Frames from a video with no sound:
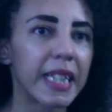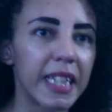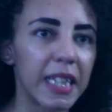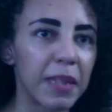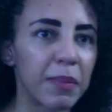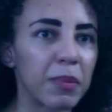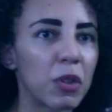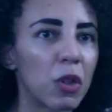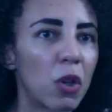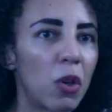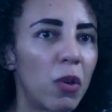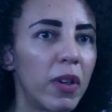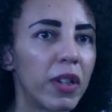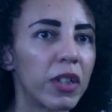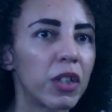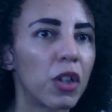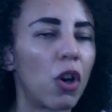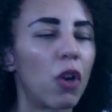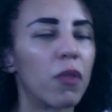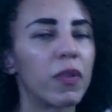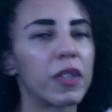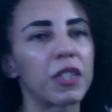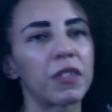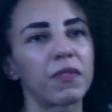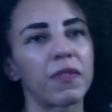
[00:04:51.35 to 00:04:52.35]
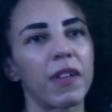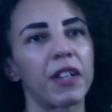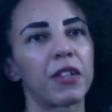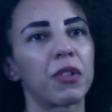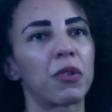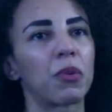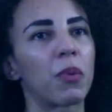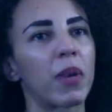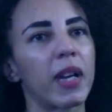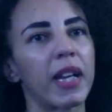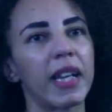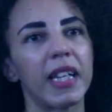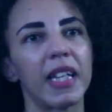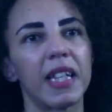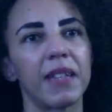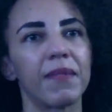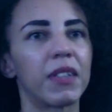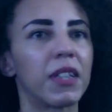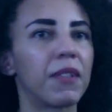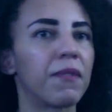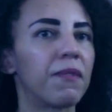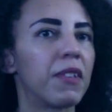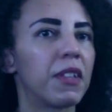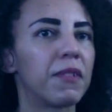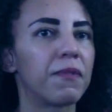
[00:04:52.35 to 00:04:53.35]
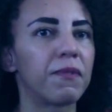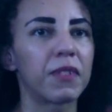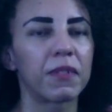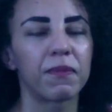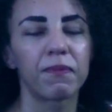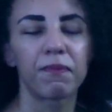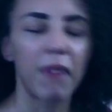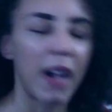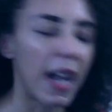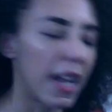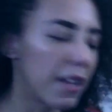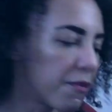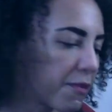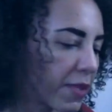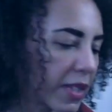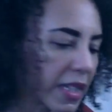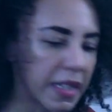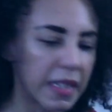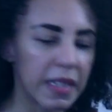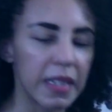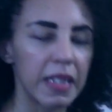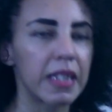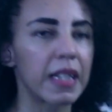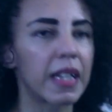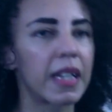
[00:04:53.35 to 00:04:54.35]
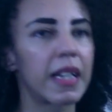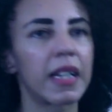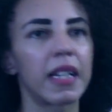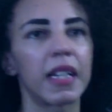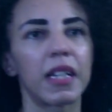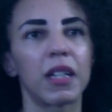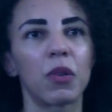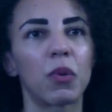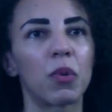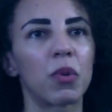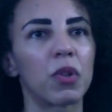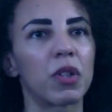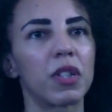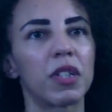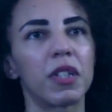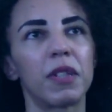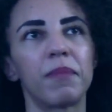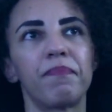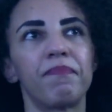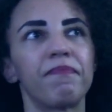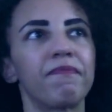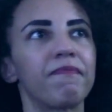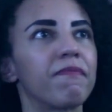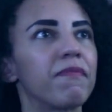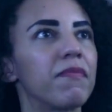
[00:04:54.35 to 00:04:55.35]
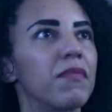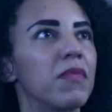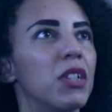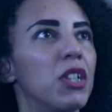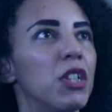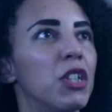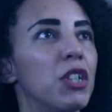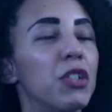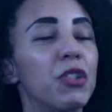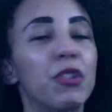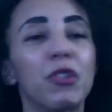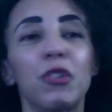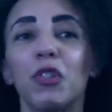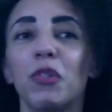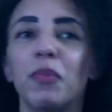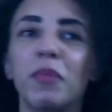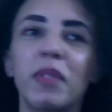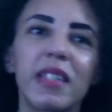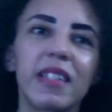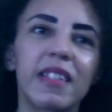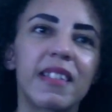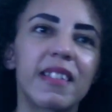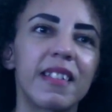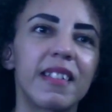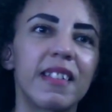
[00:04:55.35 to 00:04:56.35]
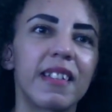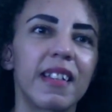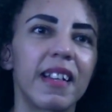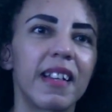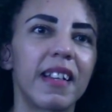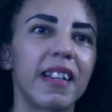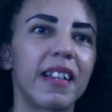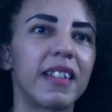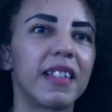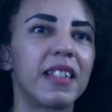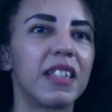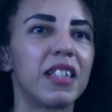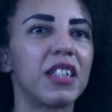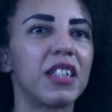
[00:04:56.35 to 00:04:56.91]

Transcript: Keep going, always find a way, even if it's 5 minutes a day or 2 minutes a day.